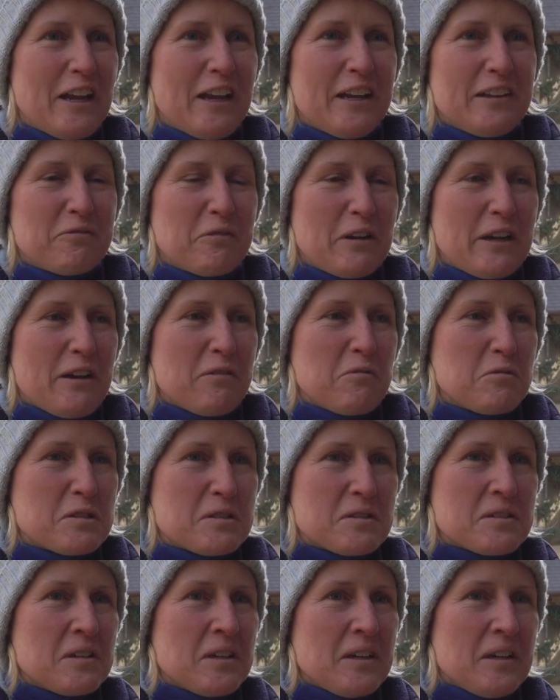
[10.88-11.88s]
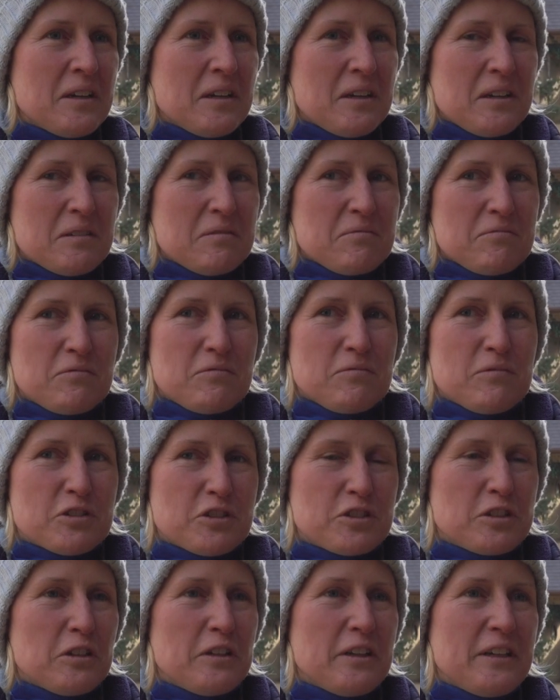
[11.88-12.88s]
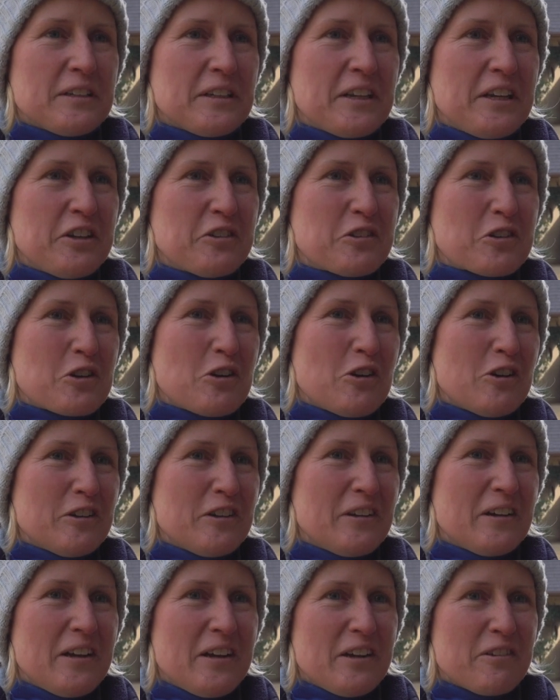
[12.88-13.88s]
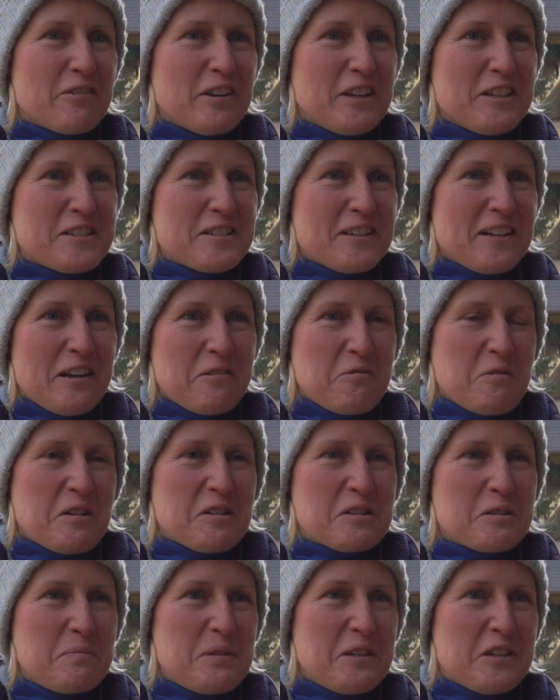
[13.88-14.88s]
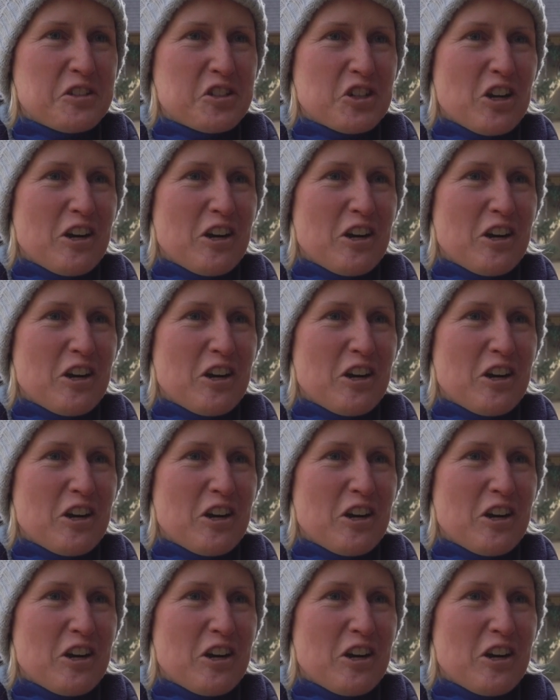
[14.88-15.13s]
And when I was still in kindergarten, I already said I wanted to be a